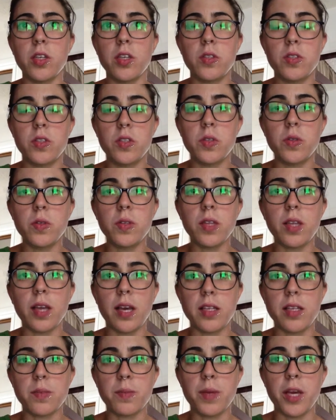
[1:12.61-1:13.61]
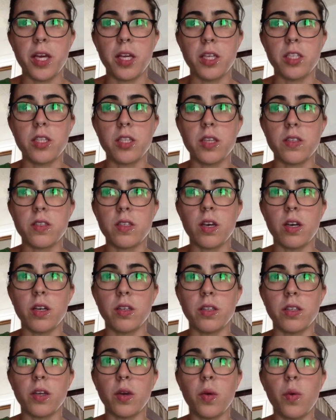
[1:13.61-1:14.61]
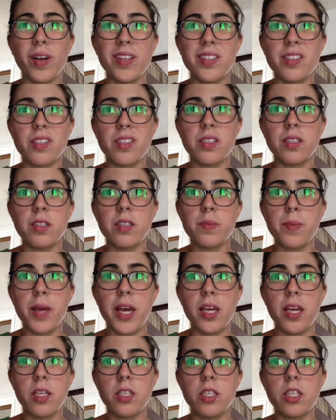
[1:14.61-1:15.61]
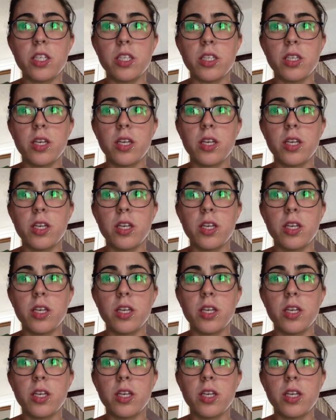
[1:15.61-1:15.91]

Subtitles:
to the last page that's called the questions page